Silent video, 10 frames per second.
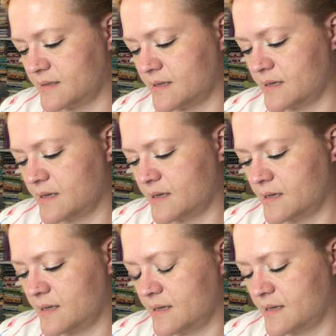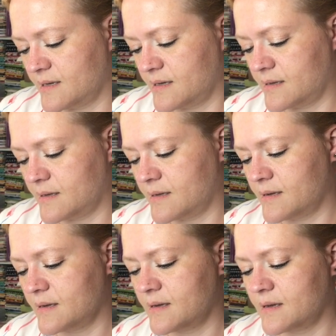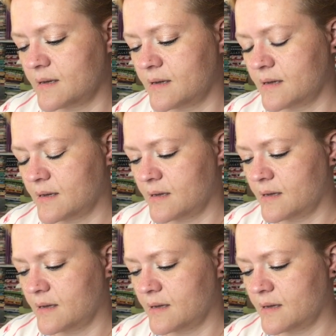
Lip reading: (silence)